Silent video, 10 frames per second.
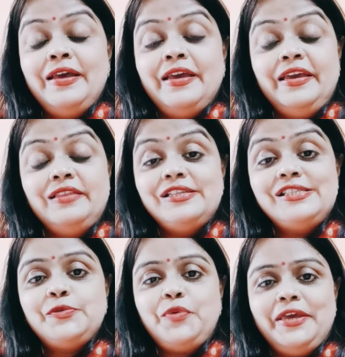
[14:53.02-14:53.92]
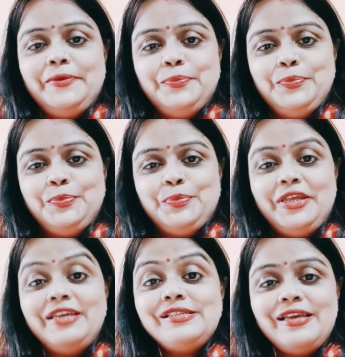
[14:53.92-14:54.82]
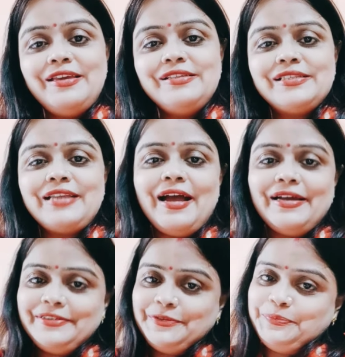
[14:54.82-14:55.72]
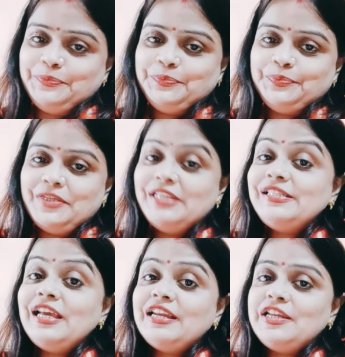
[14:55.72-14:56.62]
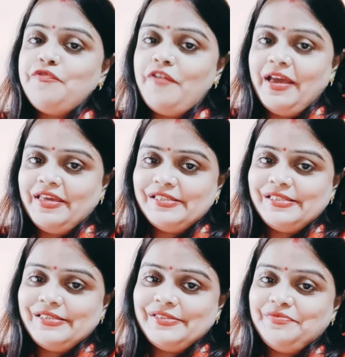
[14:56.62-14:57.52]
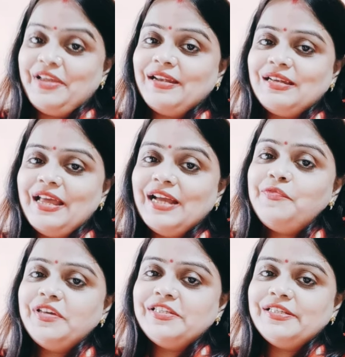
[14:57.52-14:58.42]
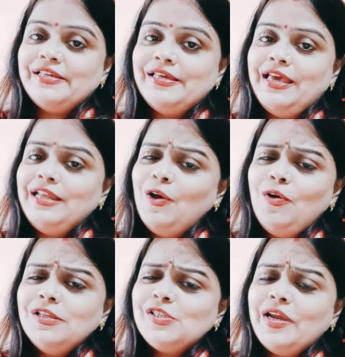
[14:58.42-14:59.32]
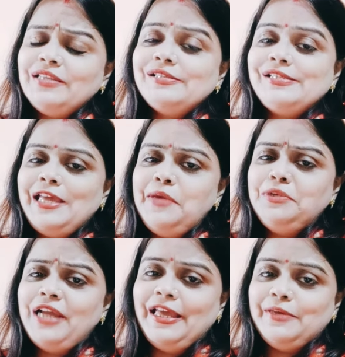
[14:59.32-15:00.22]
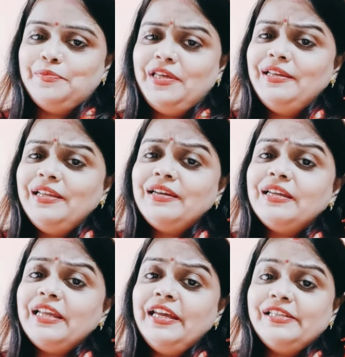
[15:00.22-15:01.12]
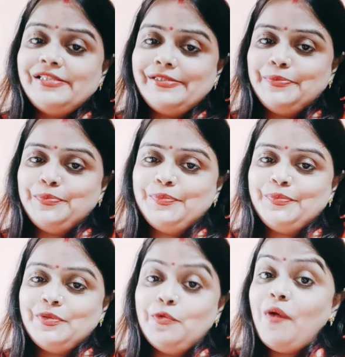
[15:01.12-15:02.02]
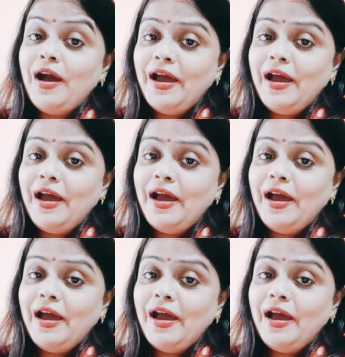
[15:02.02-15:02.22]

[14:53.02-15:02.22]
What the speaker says: in this way, he says that he signifies that language. And also at the same time, he regrets. Why